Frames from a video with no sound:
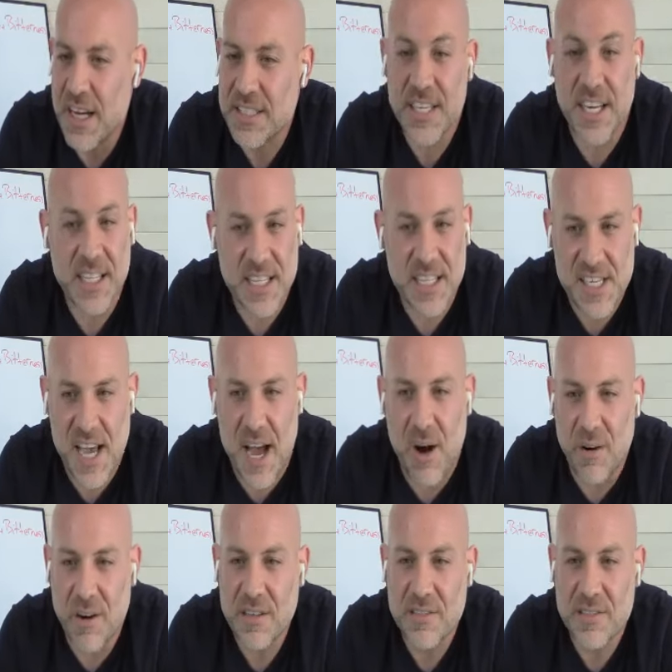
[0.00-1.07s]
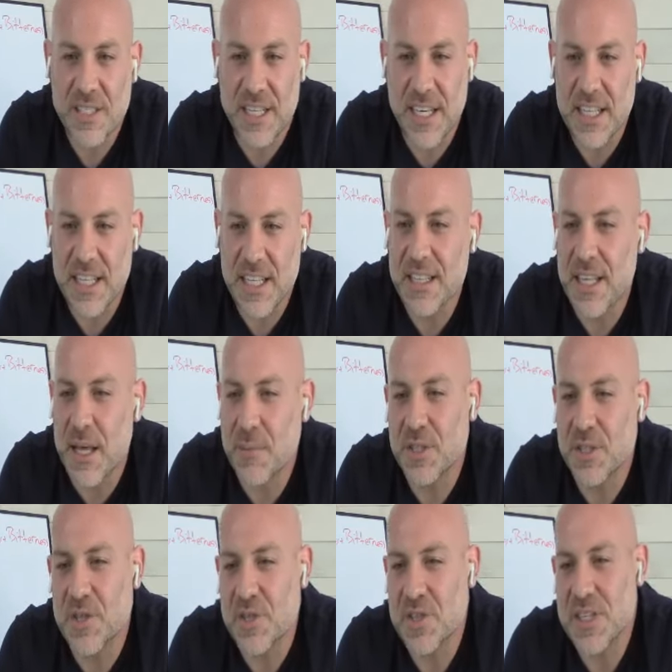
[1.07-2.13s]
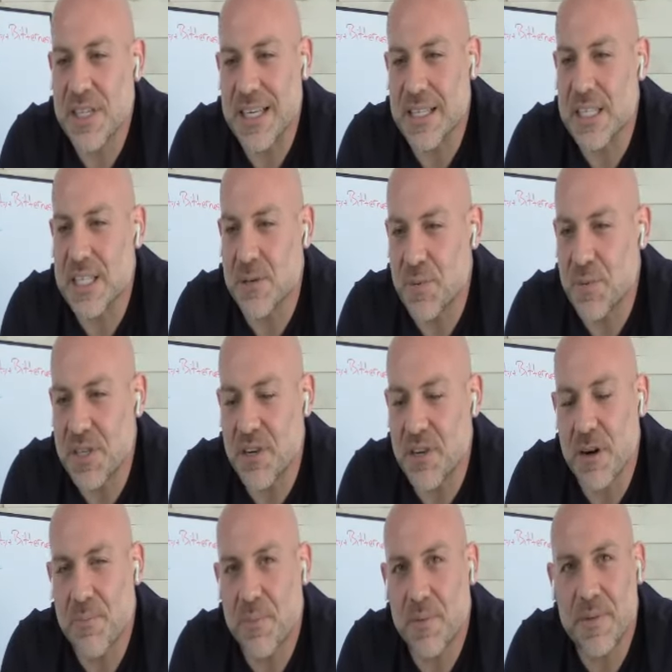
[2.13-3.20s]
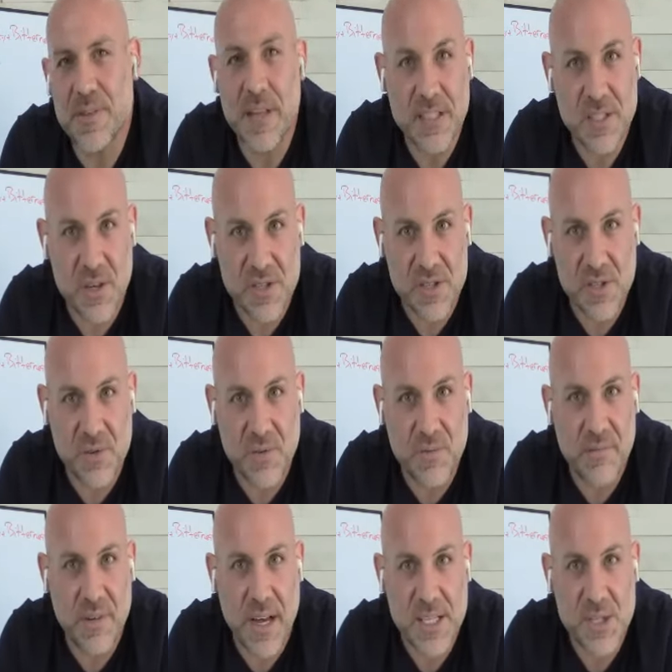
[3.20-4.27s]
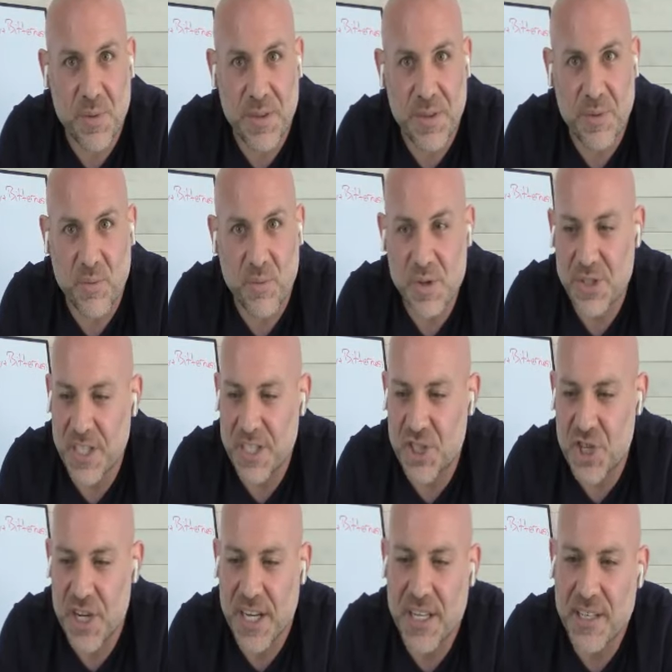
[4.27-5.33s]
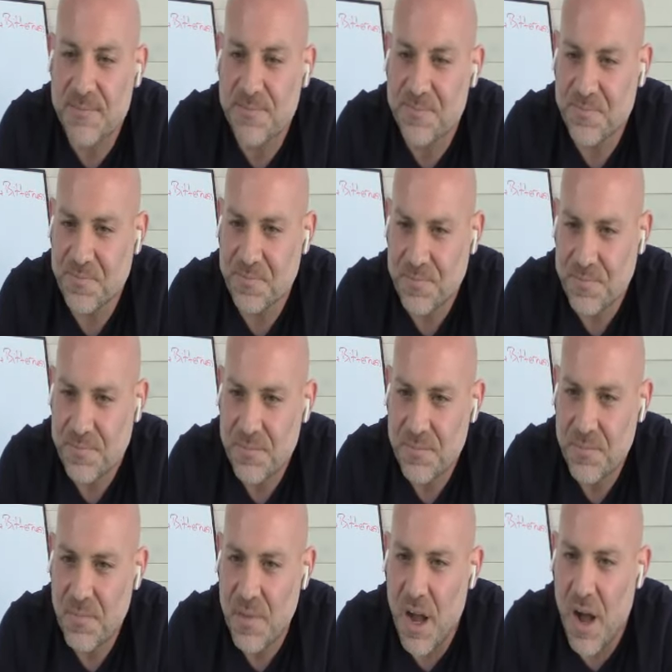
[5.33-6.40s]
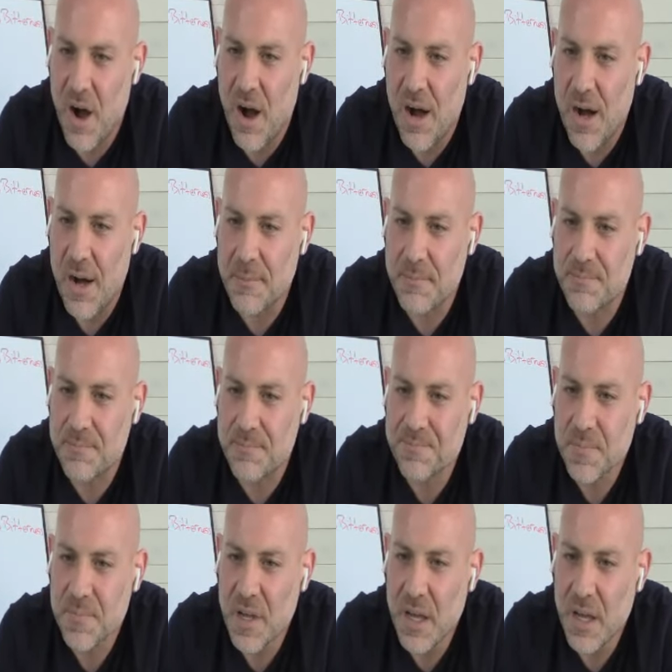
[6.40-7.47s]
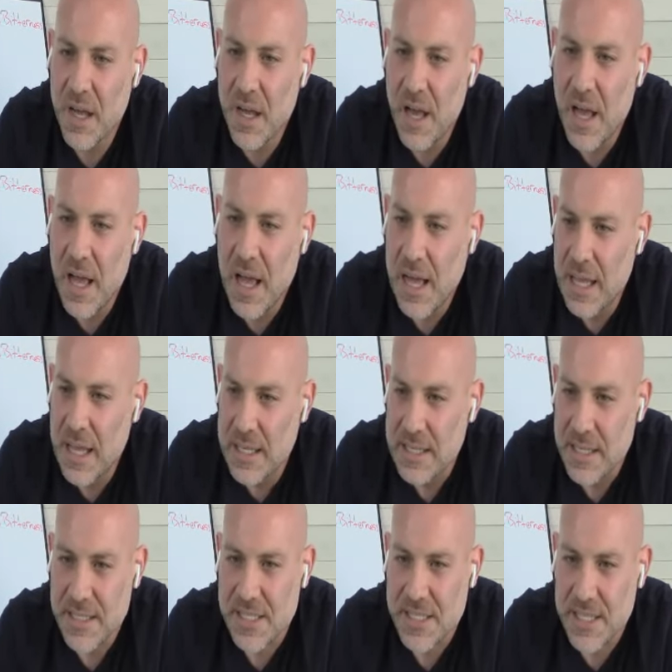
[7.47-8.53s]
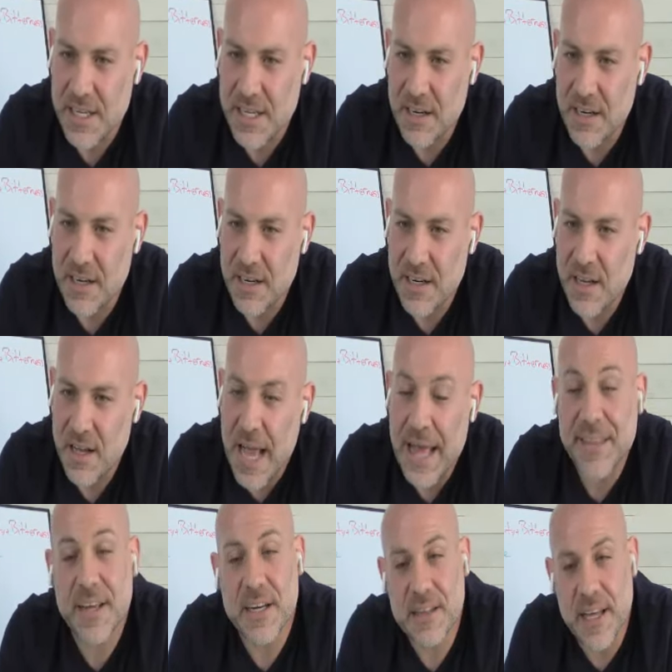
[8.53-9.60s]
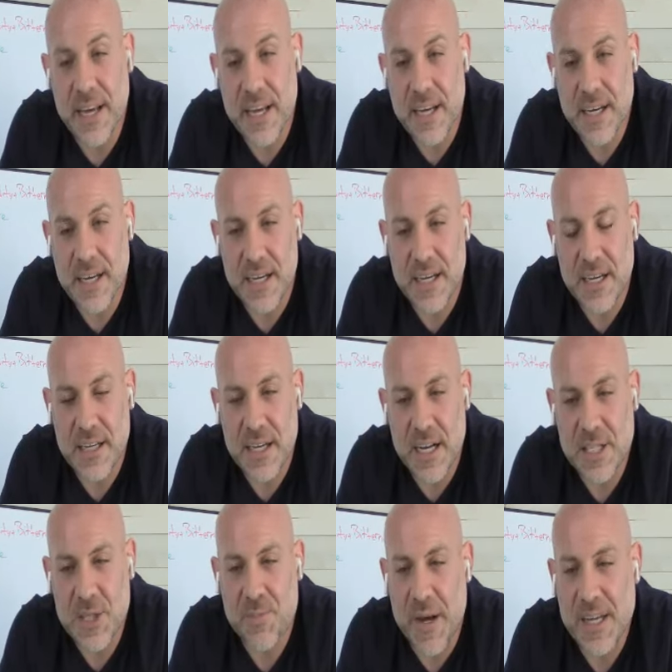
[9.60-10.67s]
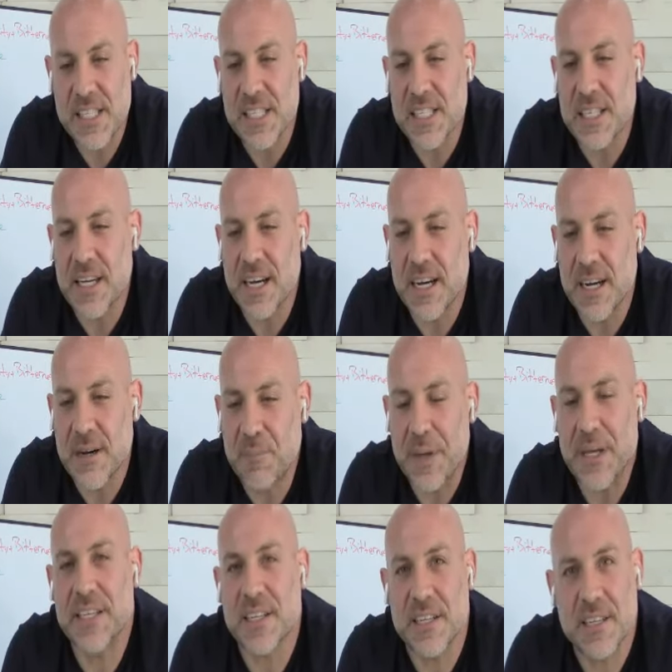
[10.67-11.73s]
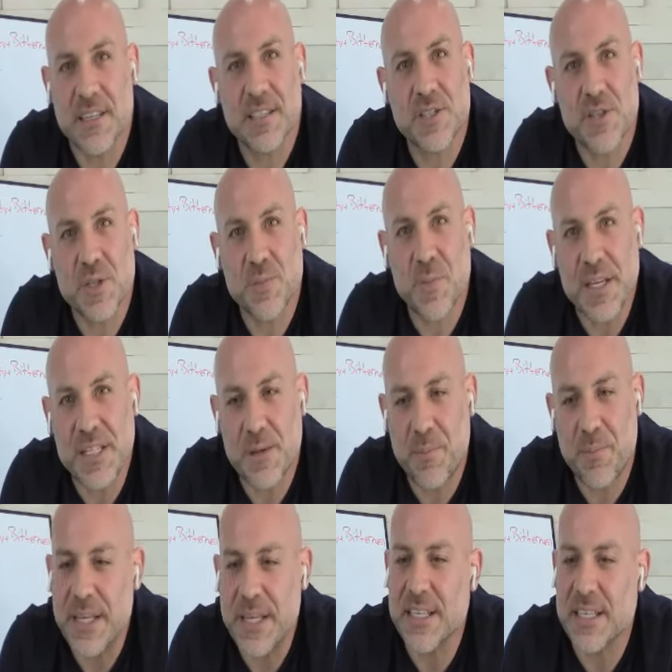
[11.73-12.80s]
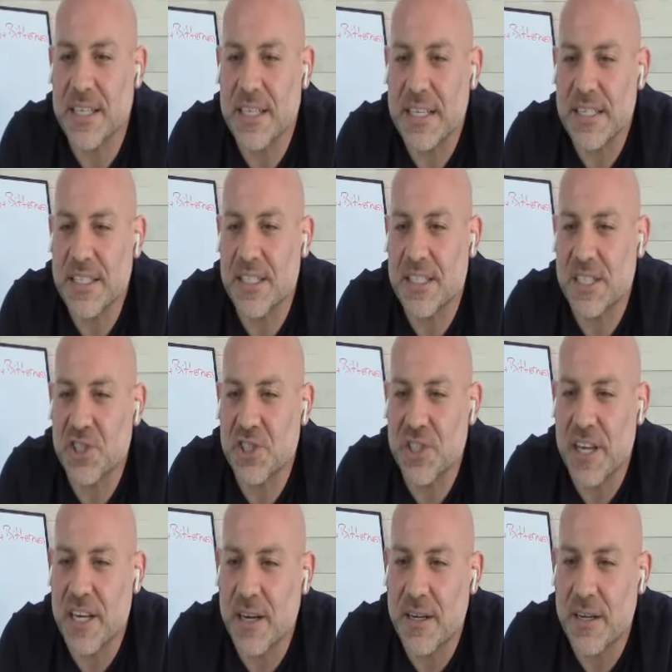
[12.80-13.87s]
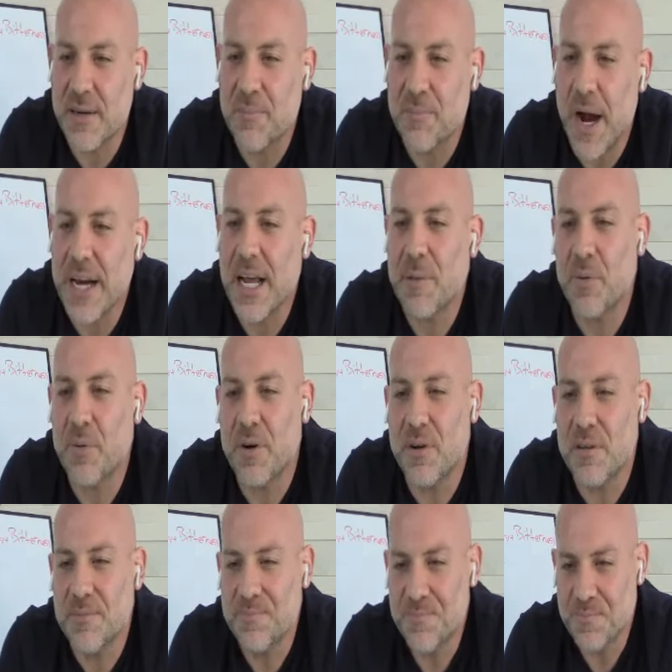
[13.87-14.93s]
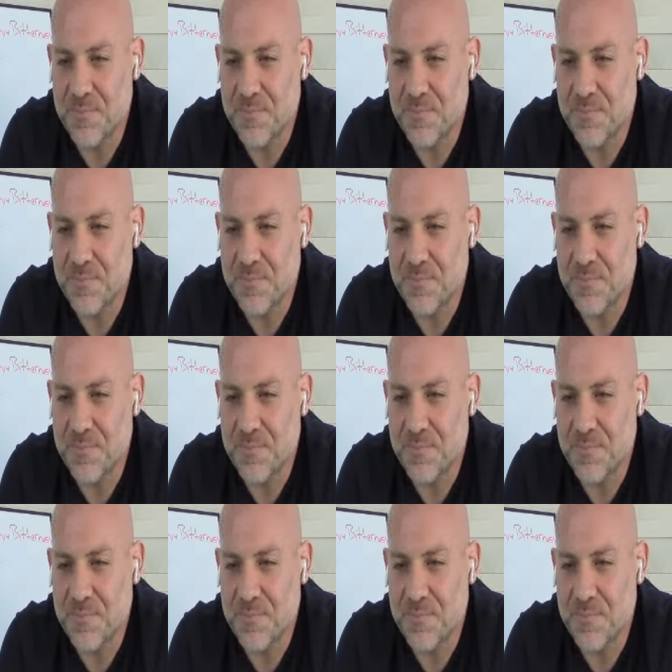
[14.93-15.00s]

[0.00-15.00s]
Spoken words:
Tequila sour, tequila, lemon juice, and simple syrup. That's also nice with roasted chicken. Um, let's see here, and then like a spicy pina. So spicy pina is essentially like a pineapple